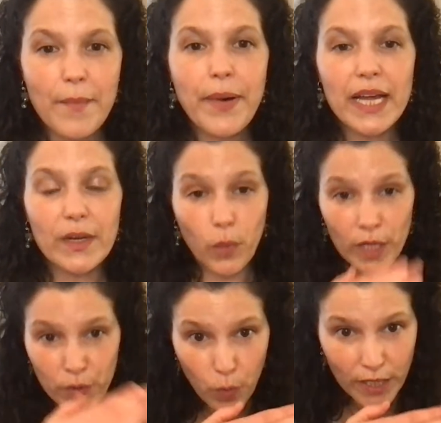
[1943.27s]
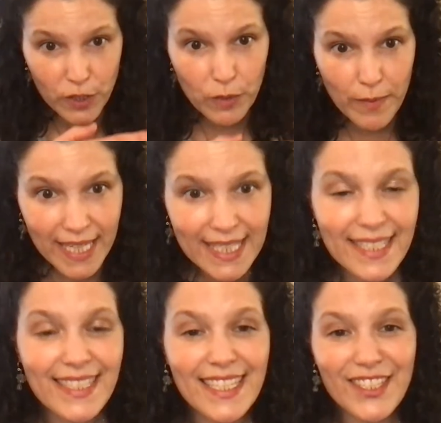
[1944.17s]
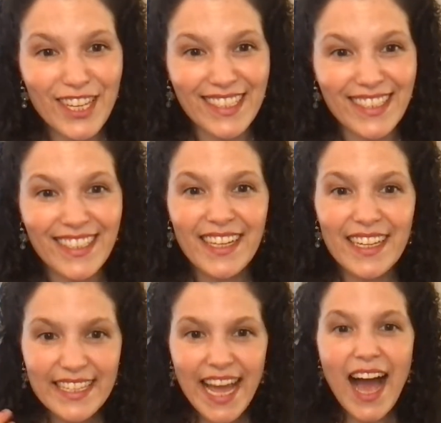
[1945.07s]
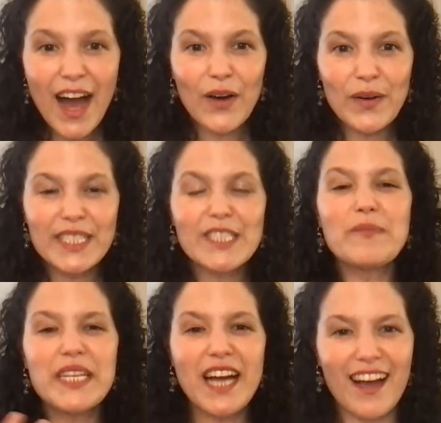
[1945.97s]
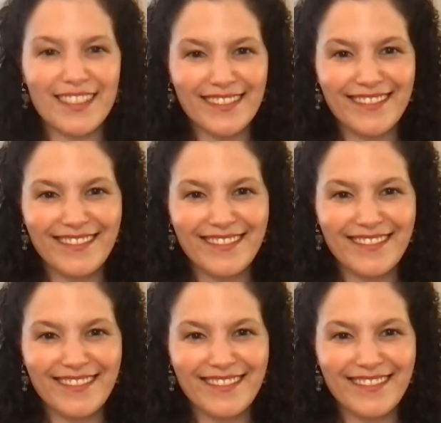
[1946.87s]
But when once you make a decision now it's begun.